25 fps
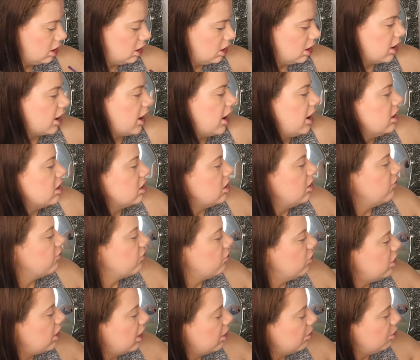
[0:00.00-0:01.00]
Okay, so you've
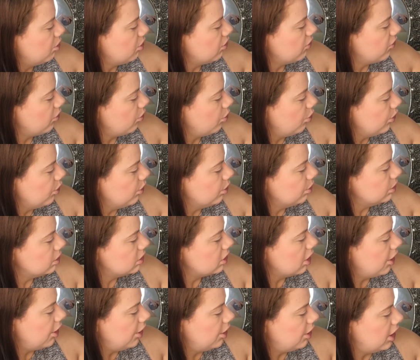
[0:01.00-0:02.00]
got like more of a warm
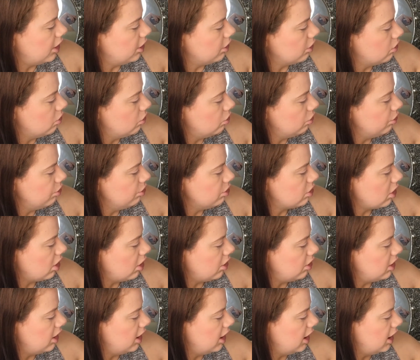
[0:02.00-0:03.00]
tone and a cool
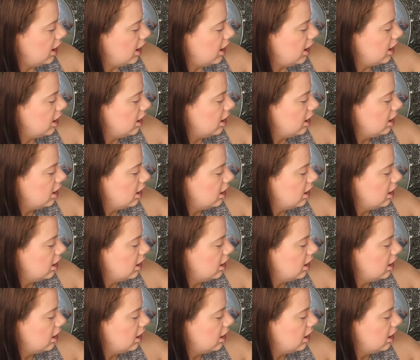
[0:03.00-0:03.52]
tone here.